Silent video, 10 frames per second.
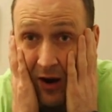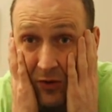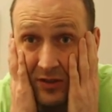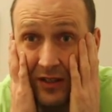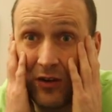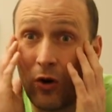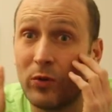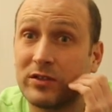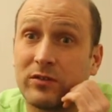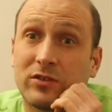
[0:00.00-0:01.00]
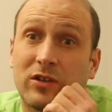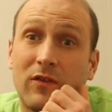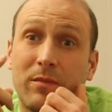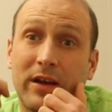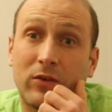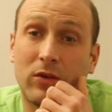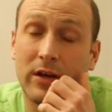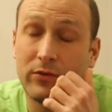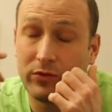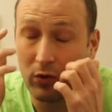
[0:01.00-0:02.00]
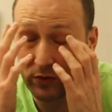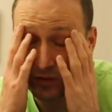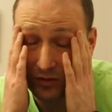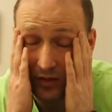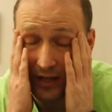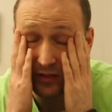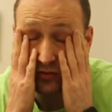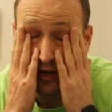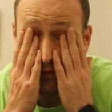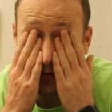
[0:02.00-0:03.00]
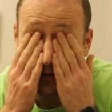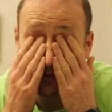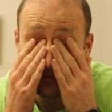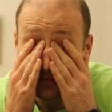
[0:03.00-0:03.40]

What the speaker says: hours, and always on the drive back in Orlando, you always hit traffic.